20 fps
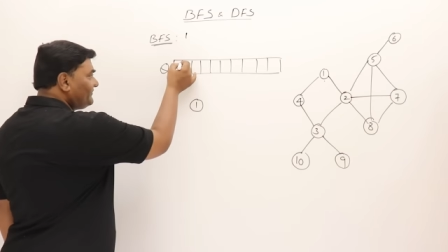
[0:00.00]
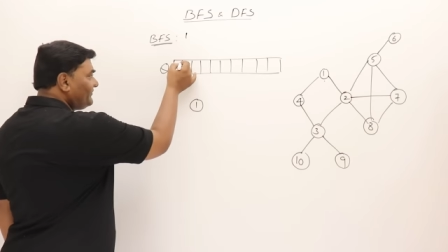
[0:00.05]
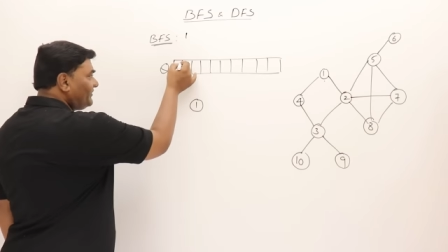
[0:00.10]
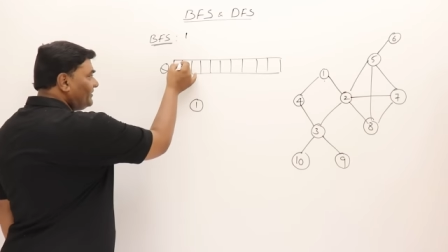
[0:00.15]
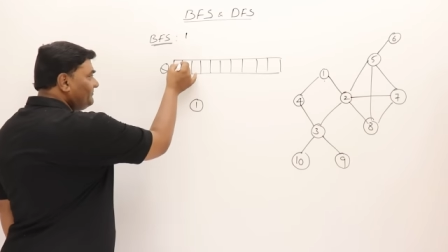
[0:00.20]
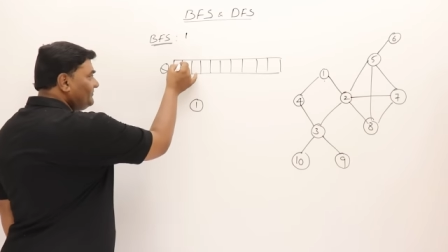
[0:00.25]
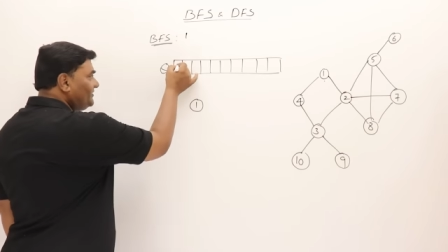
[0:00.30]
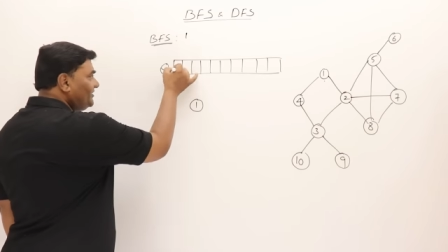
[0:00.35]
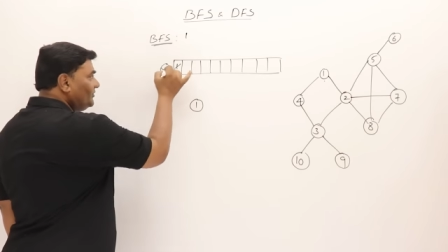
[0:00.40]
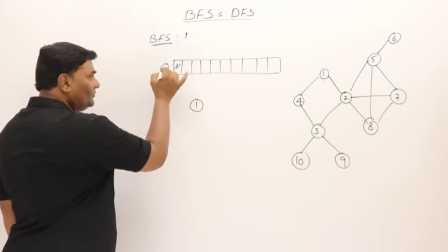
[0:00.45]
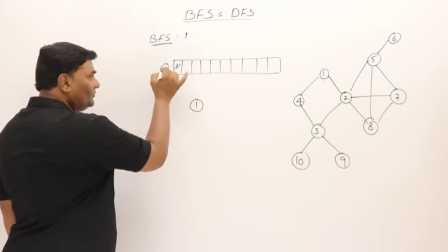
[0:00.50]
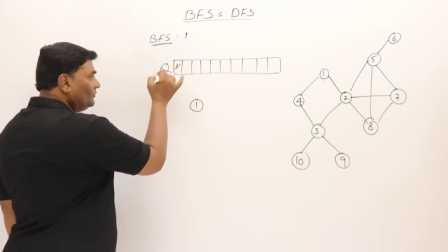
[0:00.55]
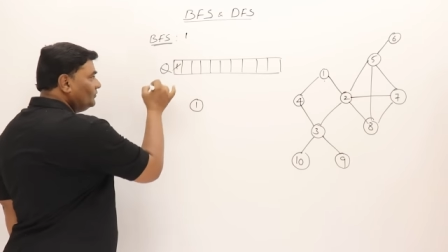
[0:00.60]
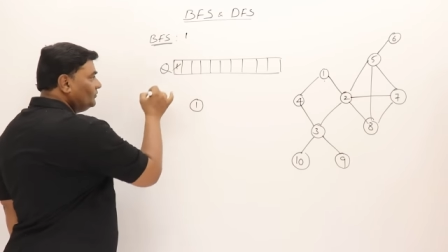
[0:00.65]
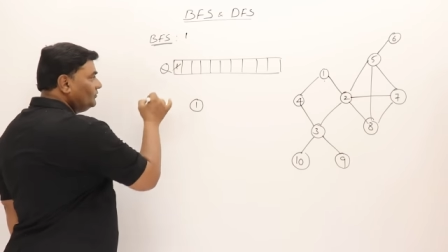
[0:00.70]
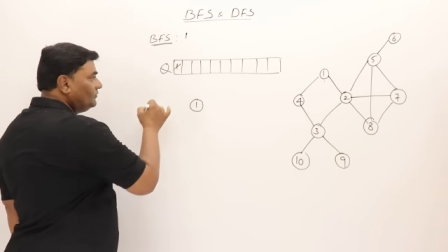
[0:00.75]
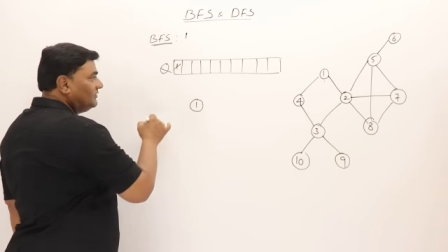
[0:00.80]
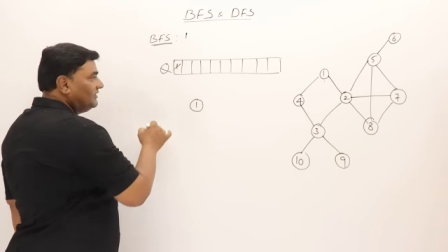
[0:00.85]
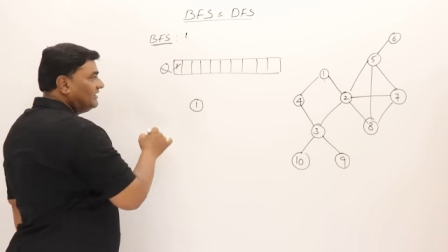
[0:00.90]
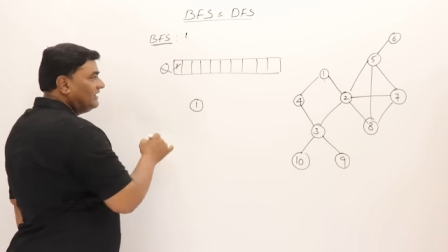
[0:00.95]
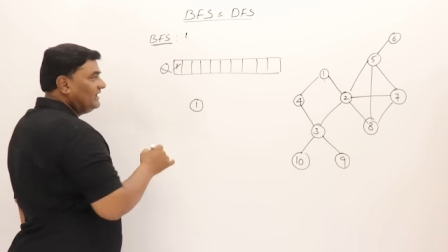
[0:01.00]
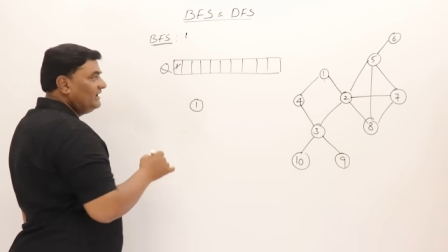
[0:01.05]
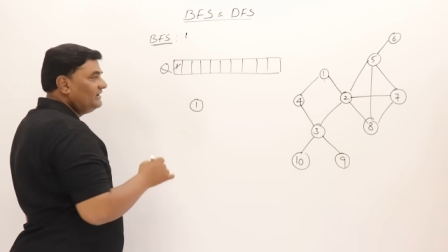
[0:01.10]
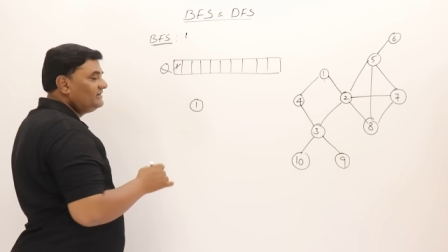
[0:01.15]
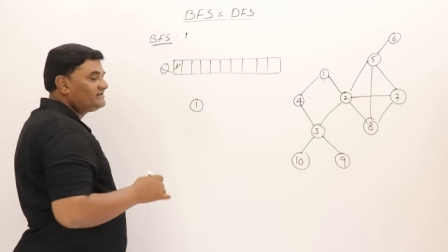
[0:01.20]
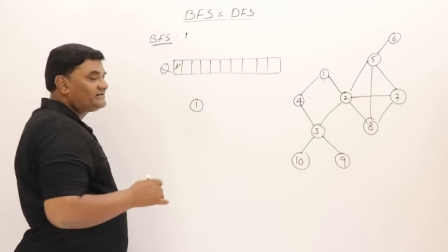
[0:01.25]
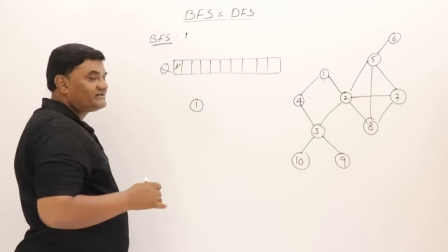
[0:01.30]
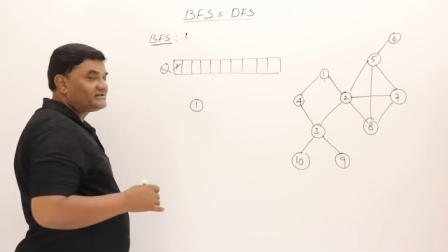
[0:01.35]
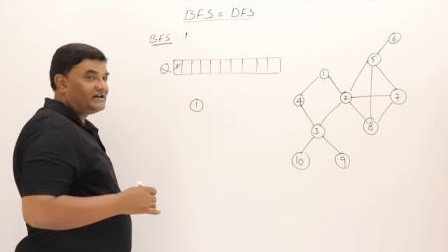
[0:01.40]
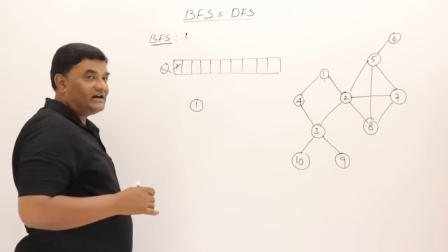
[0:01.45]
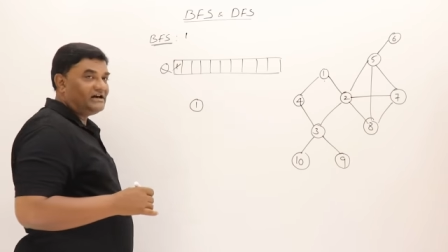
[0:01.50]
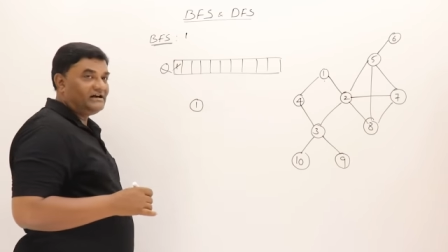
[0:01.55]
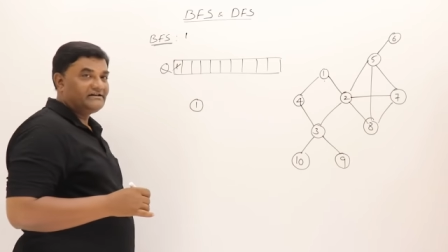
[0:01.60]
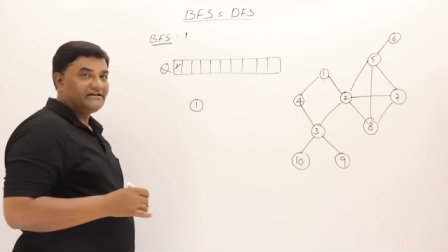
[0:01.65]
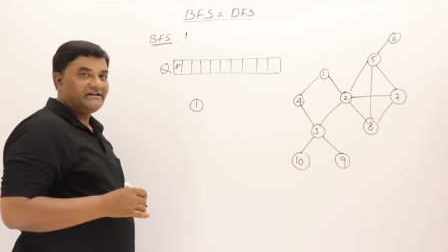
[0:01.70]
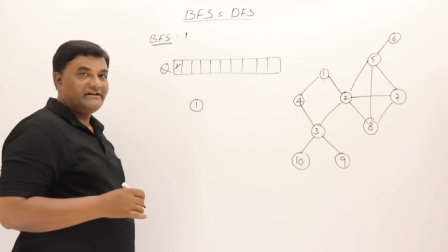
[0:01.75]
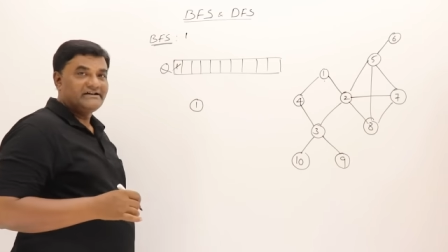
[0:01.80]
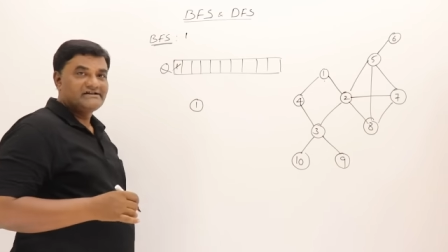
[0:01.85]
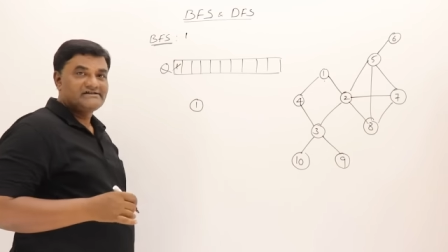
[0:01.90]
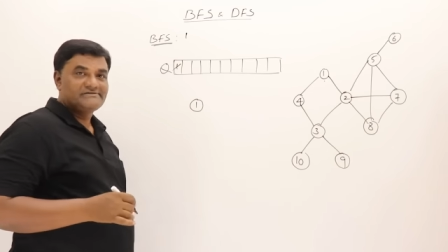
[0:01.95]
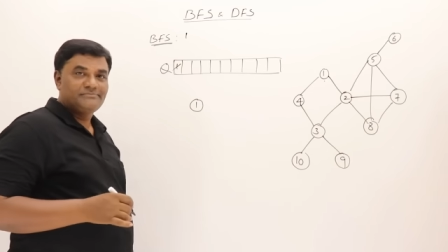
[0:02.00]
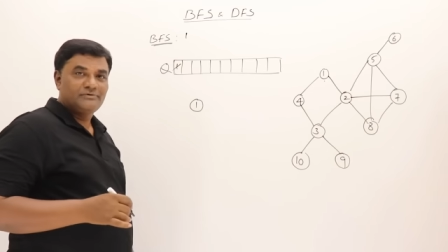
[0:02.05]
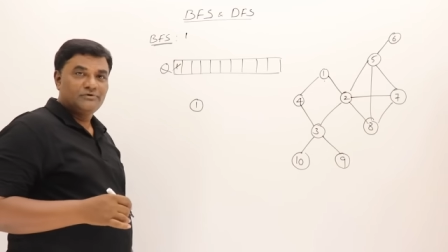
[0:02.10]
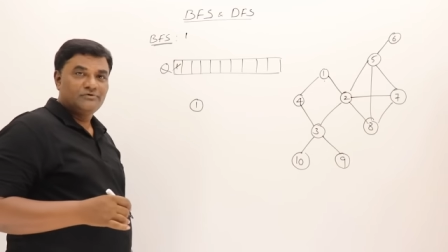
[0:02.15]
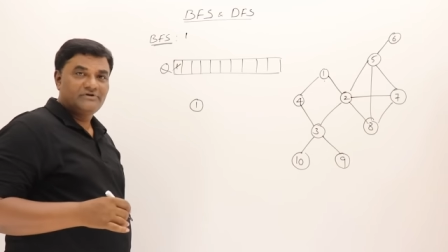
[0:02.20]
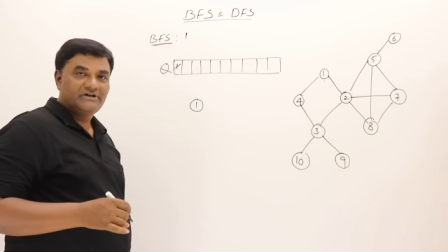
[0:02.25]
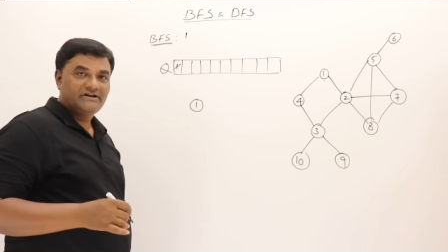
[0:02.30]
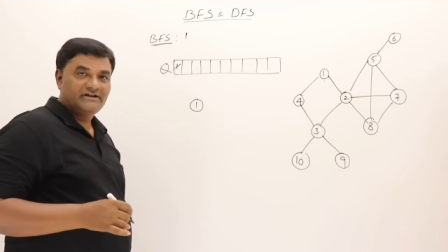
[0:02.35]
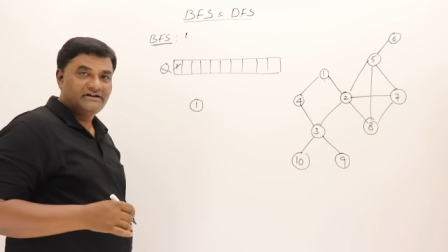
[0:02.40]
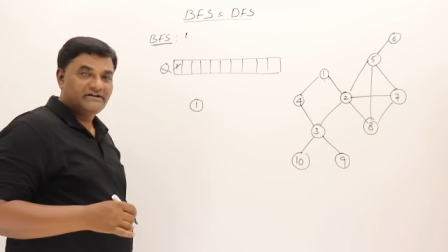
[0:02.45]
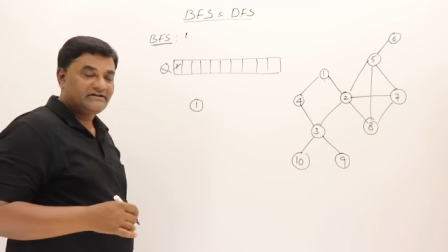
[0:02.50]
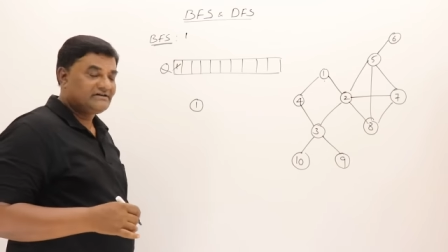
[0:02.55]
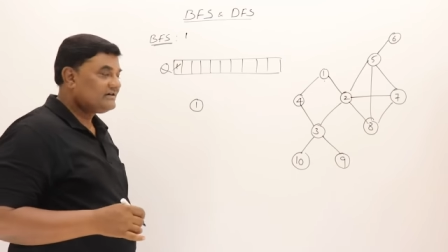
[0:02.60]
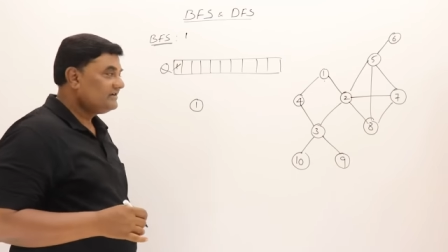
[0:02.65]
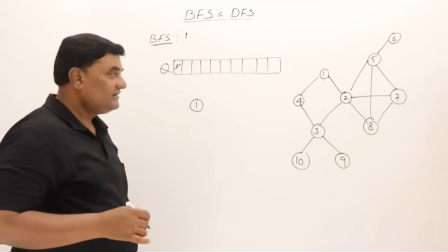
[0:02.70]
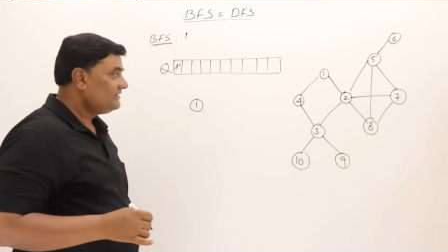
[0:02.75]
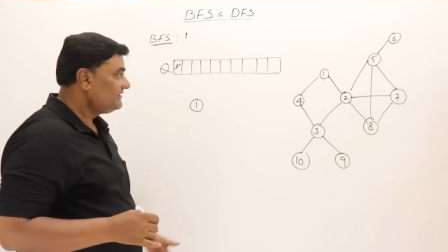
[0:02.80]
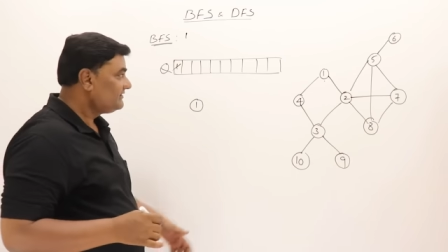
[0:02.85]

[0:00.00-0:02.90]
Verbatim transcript: from Q and start exploring it.